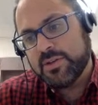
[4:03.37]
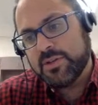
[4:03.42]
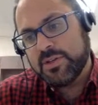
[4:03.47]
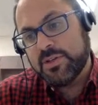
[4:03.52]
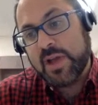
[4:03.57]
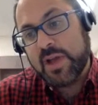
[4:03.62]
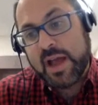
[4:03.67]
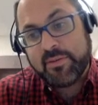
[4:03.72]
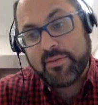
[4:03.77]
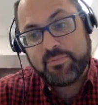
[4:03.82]

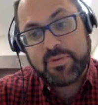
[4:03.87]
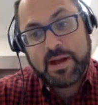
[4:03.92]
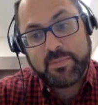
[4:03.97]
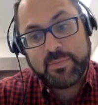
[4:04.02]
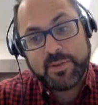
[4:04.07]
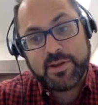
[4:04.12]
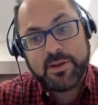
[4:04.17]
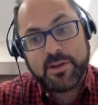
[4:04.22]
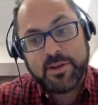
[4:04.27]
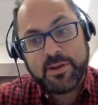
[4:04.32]
You have
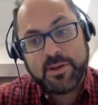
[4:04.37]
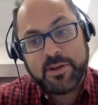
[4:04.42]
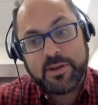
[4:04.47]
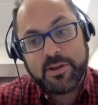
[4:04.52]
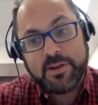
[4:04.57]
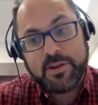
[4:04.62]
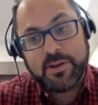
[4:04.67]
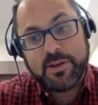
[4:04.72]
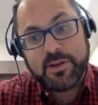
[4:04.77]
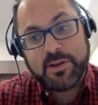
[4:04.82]
probably noticed by
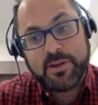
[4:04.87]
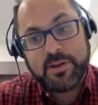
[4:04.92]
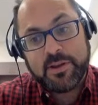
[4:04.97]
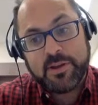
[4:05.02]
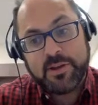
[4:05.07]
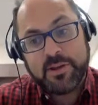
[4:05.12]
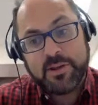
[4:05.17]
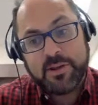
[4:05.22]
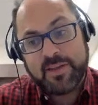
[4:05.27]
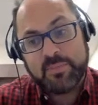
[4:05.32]
this point
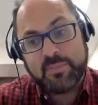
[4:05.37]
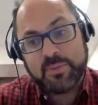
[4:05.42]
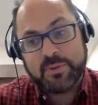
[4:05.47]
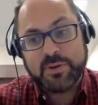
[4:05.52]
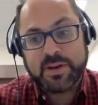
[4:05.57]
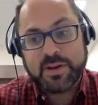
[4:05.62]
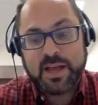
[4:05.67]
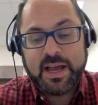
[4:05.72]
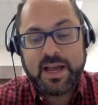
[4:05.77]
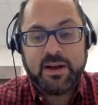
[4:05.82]
that I have
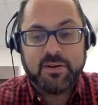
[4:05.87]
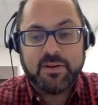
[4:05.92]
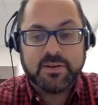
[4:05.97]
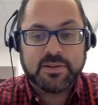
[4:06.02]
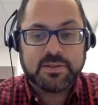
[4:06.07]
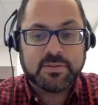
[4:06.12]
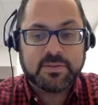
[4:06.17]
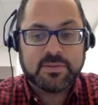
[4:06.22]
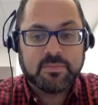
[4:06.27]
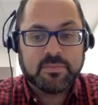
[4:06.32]
blurred
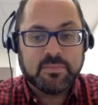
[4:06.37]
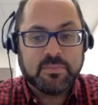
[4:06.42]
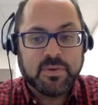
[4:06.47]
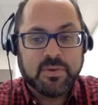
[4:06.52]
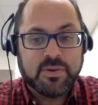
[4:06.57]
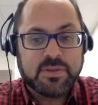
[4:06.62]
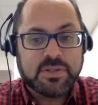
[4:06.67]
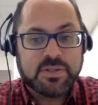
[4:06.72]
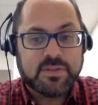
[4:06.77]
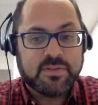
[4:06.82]
out
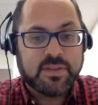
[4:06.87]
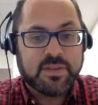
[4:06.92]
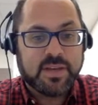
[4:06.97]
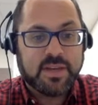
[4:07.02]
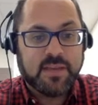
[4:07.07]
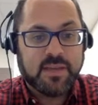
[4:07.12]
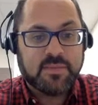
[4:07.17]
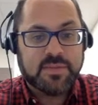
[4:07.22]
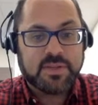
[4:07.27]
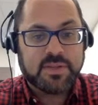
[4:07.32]
most of the
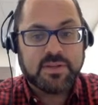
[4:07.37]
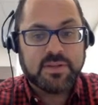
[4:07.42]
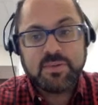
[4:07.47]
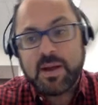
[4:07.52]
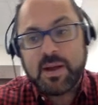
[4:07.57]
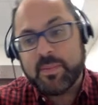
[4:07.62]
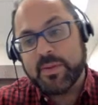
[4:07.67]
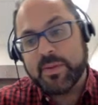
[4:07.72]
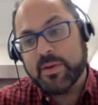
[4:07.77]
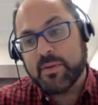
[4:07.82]
names, and you
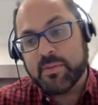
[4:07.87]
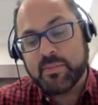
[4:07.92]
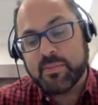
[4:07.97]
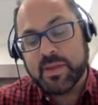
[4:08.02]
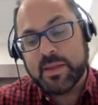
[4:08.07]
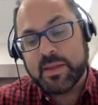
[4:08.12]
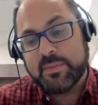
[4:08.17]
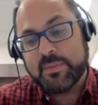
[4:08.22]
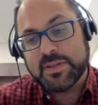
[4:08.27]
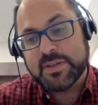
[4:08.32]
probably don't
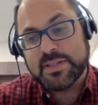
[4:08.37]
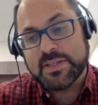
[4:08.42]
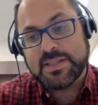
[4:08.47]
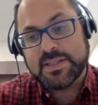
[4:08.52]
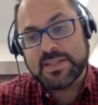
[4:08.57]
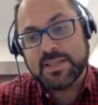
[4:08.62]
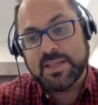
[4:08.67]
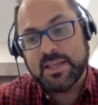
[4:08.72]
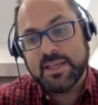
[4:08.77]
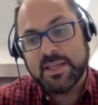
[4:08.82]
be able to
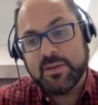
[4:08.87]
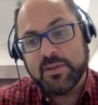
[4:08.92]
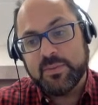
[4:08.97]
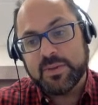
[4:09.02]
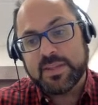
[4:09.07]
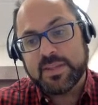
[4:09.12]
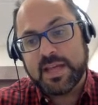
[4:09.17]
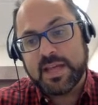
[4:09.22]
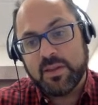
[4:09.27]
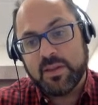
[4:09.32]
see
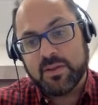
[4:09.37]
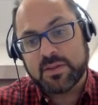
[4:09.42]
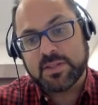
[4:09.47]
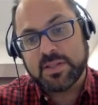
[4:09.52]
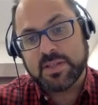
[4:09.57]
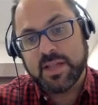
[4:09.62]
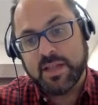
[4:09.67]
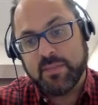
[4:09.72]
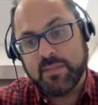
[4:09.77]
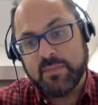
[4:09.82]
what that
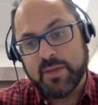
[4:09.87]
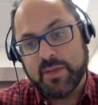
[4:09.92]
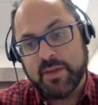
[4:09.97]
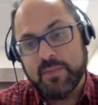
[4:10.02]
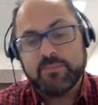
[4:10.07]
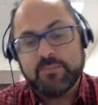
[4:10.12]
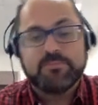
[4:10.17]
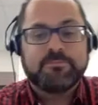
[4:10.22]
looks like, but